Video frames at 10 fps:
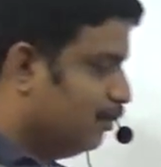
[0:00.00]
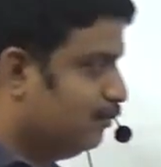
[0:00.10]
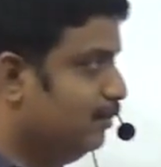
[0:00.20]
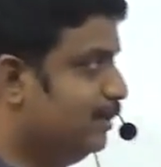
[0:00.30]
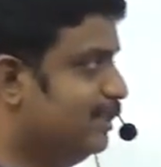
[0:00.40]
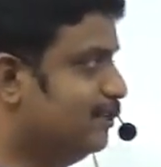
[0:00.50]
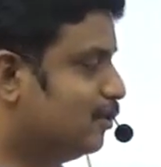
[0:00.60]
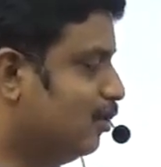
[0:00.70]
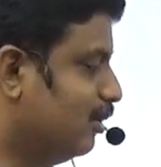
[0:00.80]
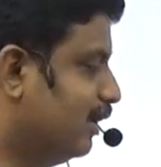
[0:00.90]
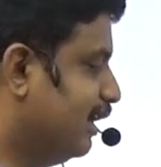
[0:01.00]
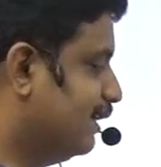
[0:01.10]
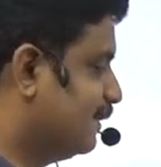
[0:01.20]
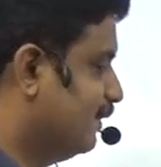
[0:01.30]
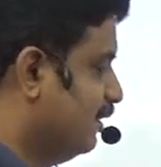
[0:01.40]
will be these
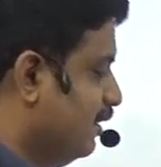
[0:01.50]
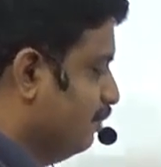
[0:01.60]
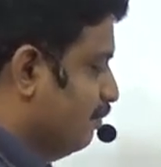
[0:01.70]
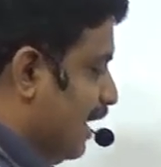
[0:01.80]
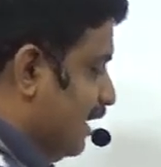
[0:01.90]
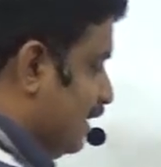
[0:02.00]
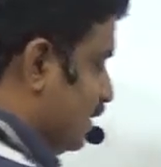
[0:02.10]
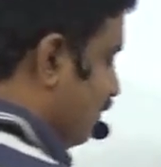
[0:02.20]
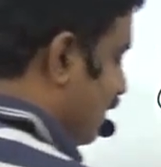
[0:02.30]
coordinates? Minus 1